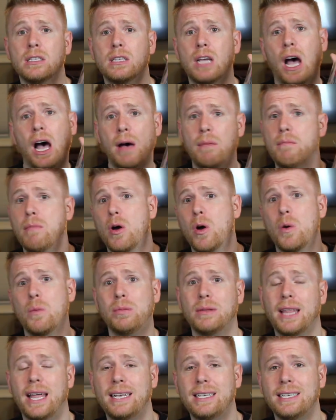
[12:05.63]
Tombow
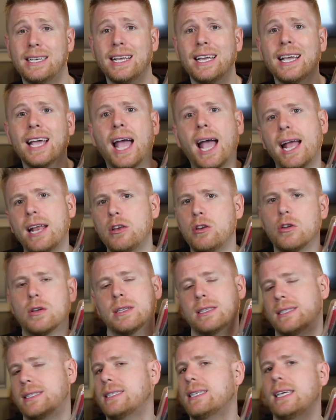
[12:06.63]
blending and you
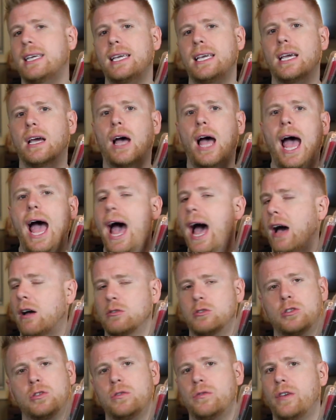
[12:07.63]
can see
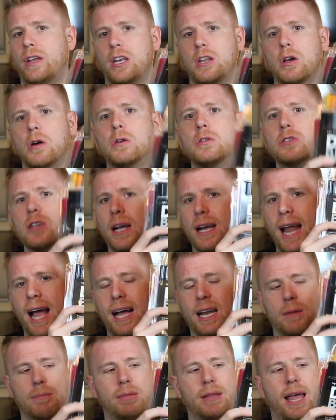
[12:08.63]
how-to videos on
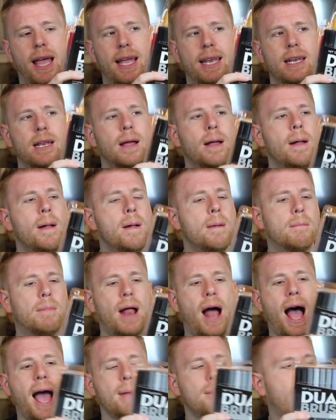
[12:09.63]
how to blend,
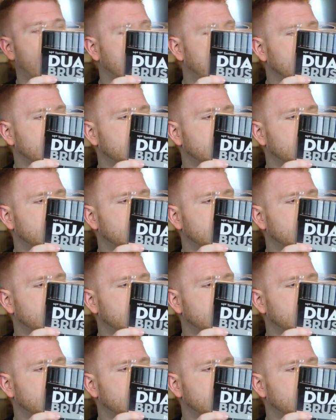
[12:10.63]
but I bought